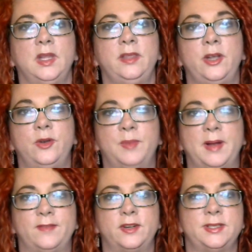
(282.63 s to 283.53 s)
They were my
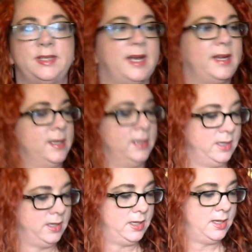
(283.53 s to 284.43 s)
first deck,
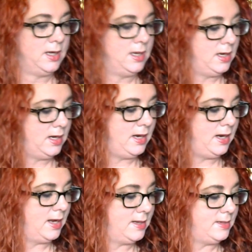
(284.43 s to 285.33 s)

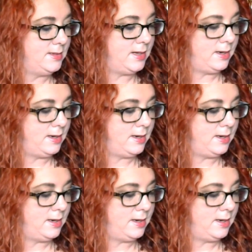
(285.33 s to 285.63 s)
and